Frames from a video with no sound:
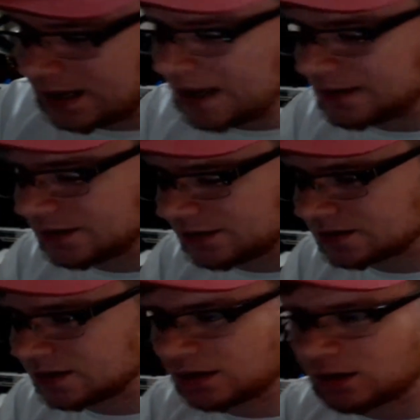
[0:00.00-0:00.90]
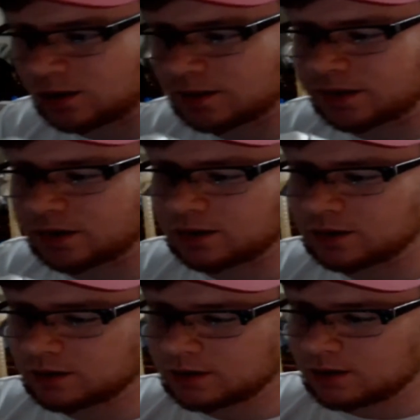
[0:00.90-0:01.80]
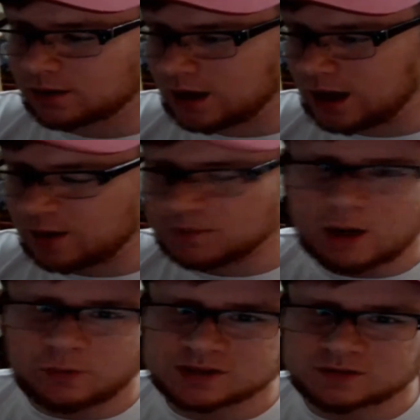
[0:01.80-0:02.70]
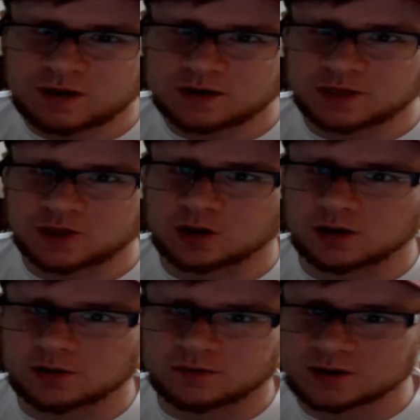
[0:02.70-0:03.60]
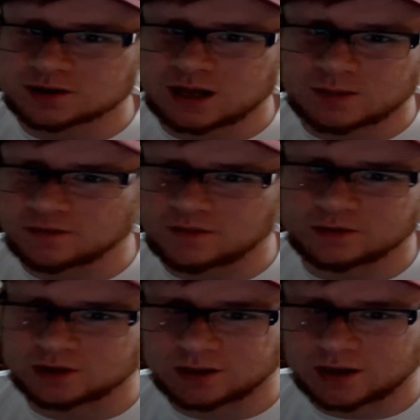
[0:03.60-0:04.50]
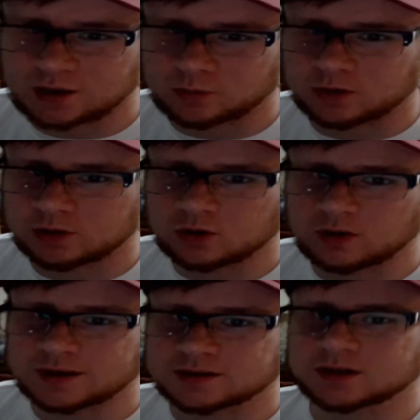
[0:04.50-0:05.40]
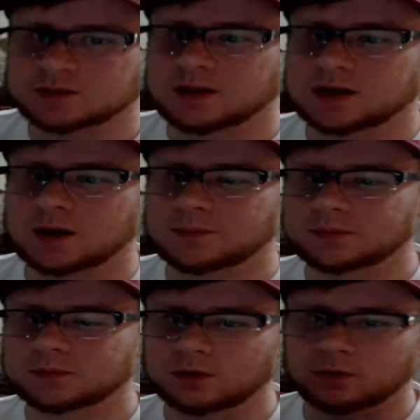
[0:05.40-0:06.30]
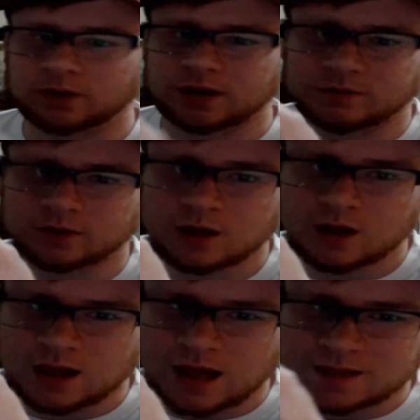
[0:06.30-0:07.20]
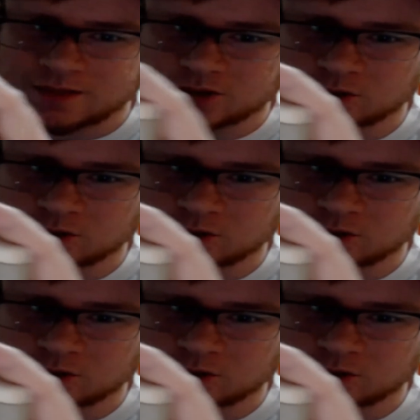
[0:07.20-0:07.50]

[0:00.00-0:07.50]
had this thing on there. I wasn't very thorough. First time I've ever done like a real Craigslist meetup or whatever. Had this